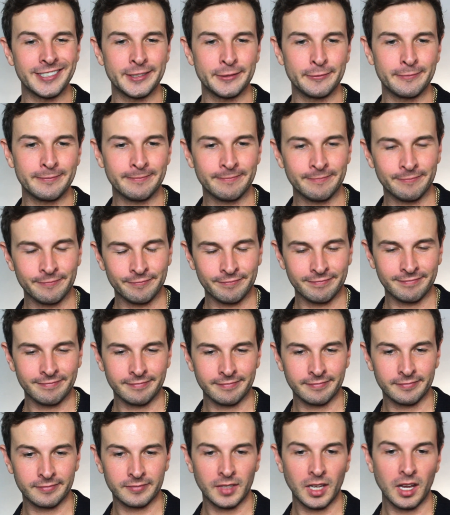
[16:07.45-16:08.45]
him.
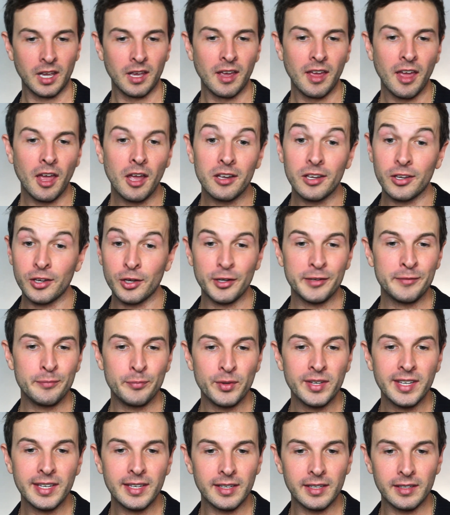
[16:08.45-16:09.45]

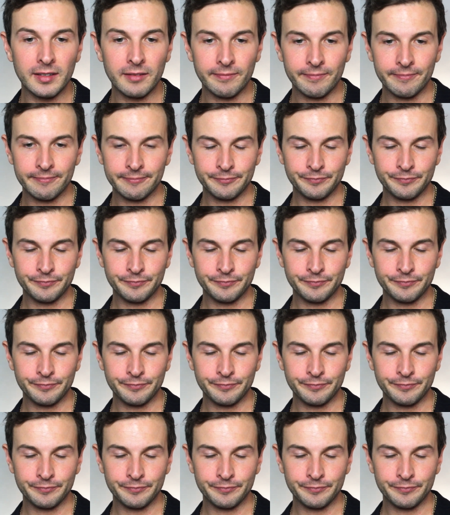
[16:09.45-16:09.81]
Could be.